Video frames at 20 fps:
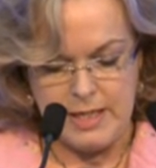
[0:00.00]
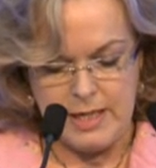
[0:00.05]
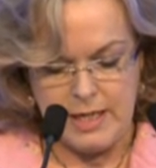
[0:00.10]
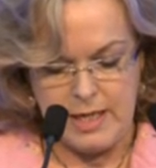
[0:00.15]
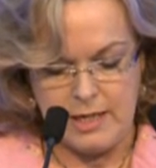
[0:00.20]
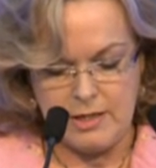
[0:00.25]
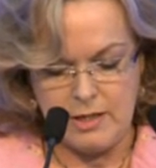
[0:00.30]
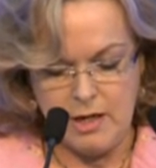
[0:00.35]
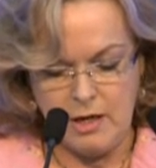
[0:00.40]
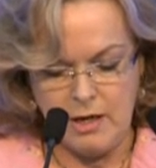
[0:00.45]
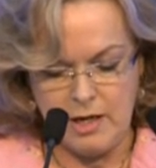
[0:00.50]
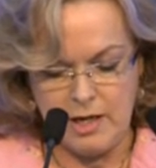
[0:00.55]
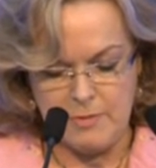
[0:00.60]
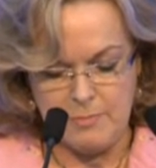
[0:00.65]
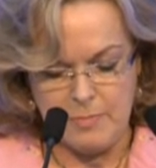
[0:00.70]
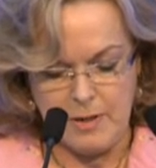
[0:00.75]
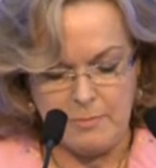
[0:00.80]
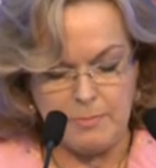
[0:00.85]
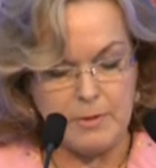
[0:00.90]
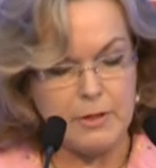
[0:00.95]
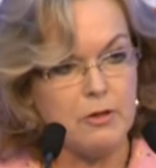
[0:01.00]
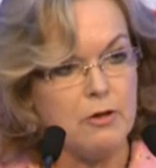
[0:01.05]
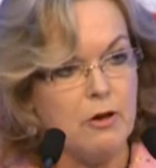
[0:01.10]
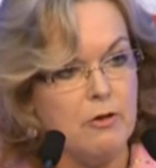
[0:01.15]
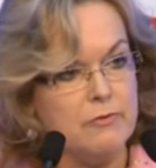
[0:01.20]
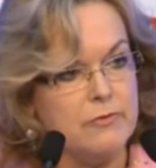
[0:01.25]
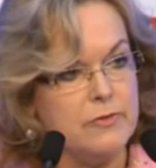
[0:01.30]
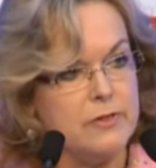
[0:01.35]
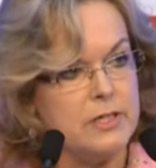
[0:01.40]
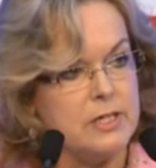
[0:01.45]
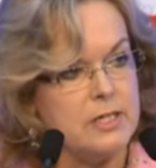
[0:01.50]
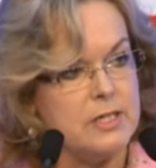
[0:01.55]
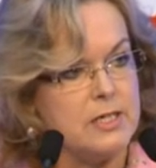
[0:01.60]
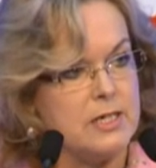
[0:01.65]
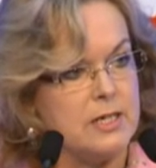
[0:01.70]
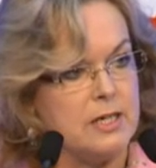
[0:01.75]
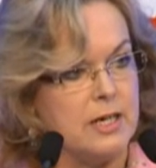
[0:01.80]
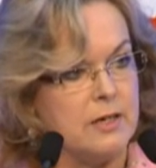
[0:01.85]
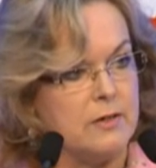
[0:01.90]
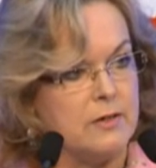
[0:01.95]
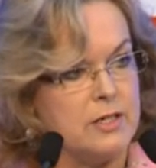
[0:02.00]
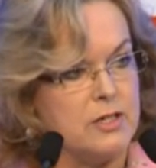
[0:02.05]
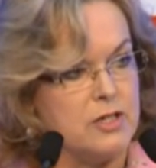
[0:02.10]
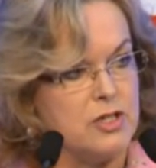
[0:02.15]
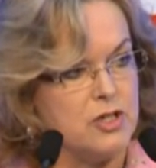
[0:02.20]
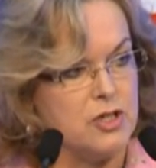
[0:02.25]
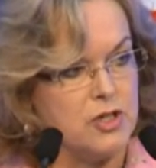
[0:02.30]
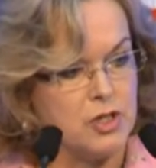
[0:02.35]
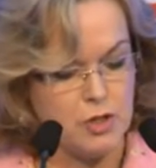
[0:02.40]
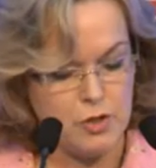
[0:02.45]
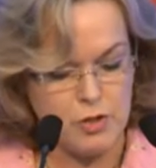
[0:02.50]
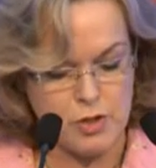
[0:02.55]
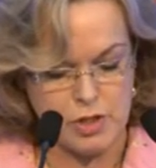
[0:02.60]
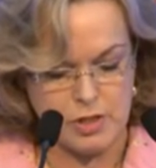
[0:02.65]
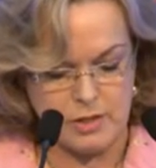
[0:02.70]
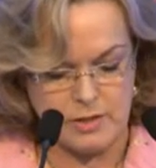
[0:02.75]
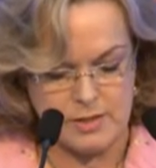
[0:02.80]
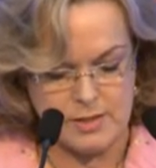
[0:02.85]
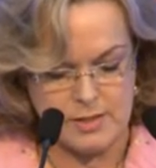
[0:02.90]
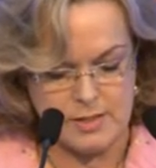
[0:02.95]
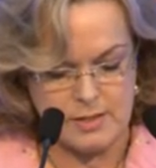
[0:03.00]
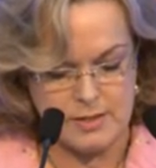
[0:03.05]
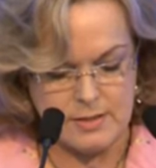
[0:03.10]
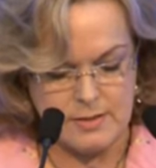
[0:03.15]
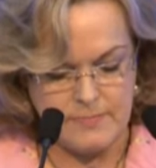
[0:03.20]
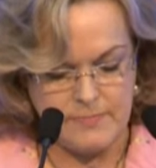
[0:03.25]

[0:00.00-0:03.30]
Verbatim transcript: and high public confidence in our institutions